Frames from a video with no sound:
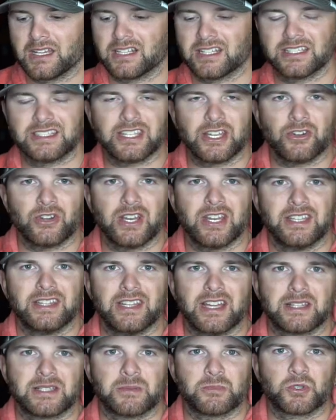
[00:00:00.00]
consider hitting
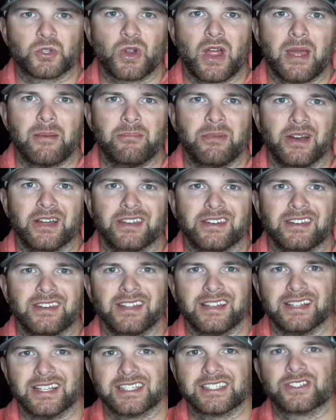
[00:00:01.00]
that subscribe button
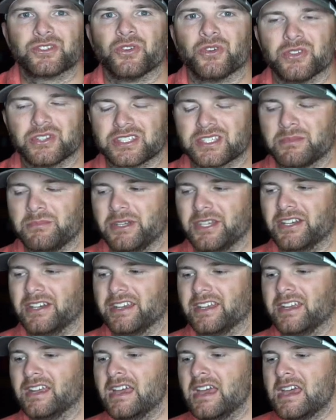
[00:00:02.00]
and let's grow this
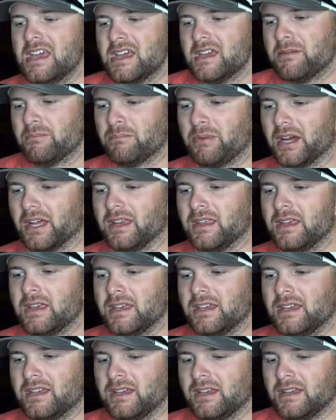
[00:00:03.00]
community. But
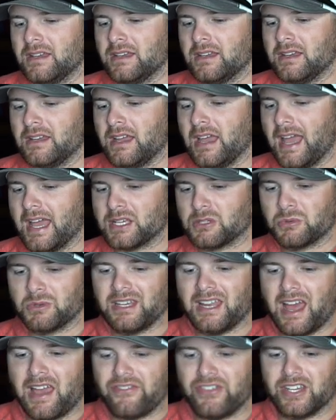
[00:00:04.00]
as we
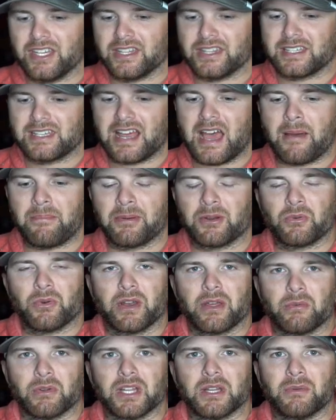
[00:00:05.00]
dive into the topic,
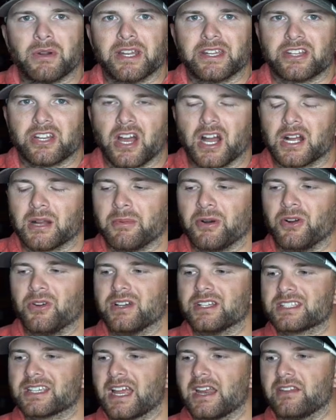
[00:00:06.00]
what I really want to talk about
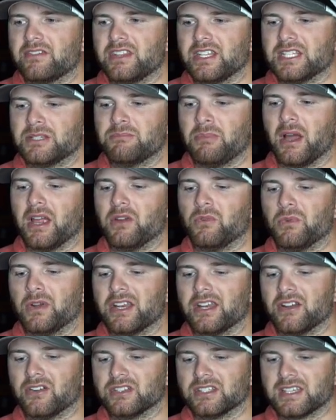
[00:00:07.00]
is kind of these bite
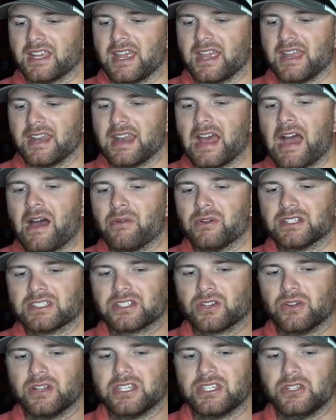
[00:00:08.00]
windows and how it's
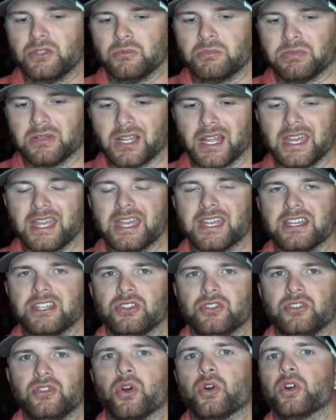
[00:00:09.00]
going to play
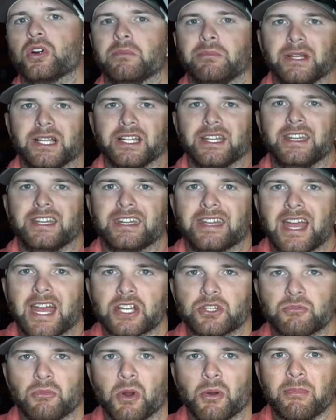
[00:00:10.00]
into your ability to
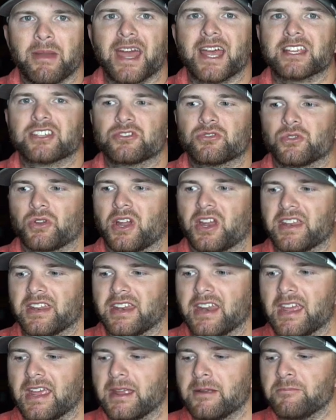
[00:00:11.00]
catch more bass throughout a
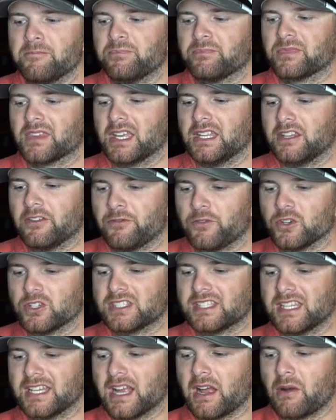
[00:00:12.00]
day. And the
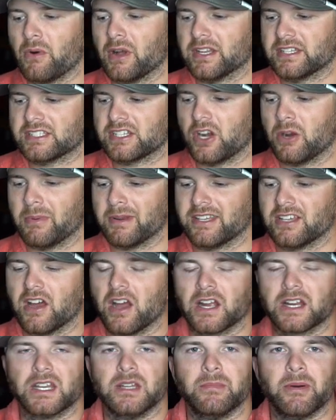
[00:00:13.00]
first thing I want to start by
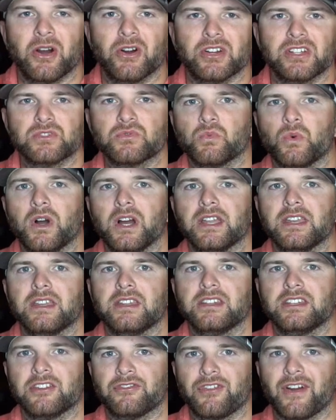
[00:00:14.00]
talking about is what
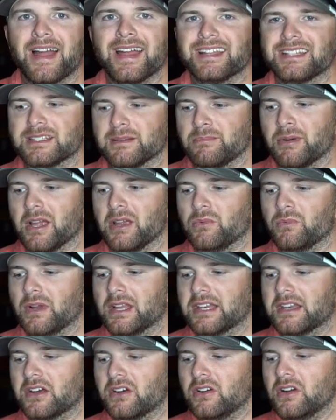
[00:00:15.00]
defines a bite
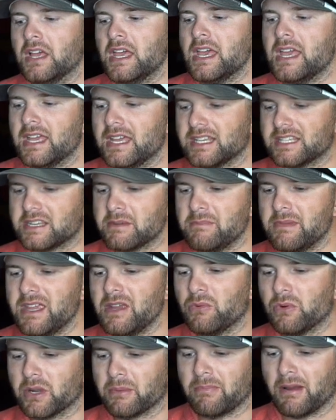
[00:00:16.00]
window. And to me,
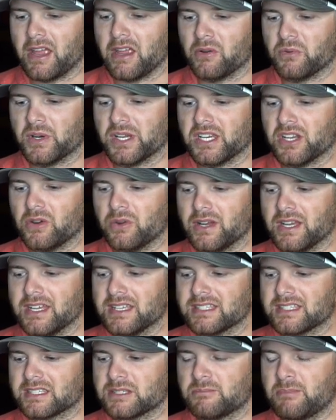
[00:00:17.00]
what a bite window
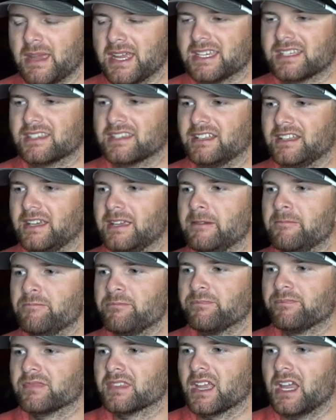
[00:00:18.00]
is basically
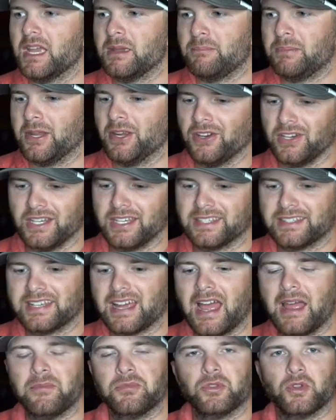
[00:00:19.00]
a period of
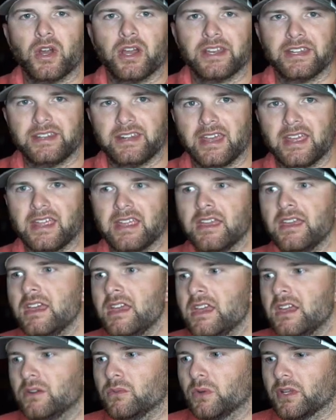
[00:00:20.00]
time throughout a day,
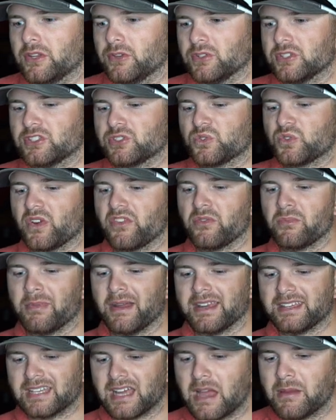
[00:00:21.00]
whether it's driven
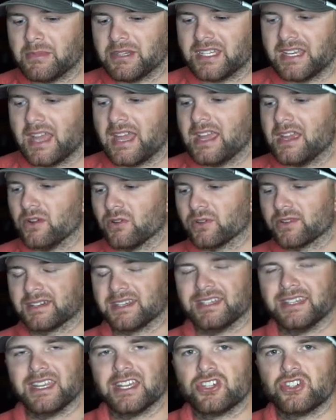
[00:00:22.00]
by time of day or
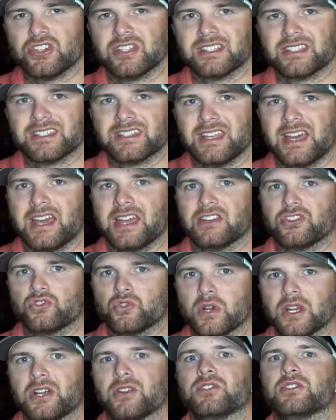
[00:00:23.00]
conditions, that
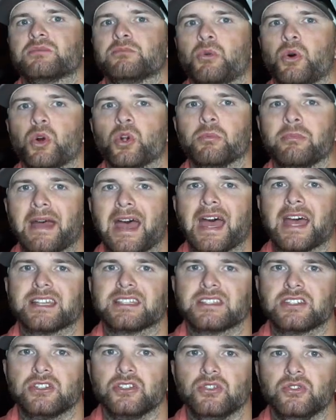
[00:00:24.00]
triggers more
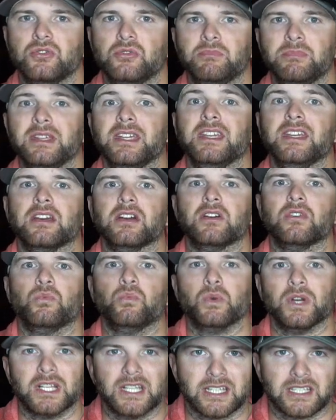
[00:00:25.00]
bass to be
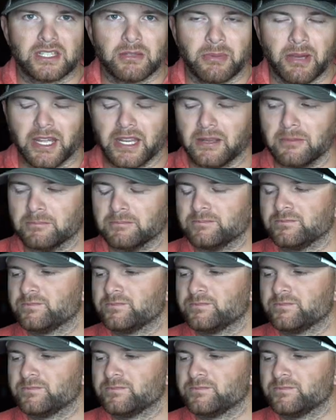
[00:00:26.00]
willing to bite.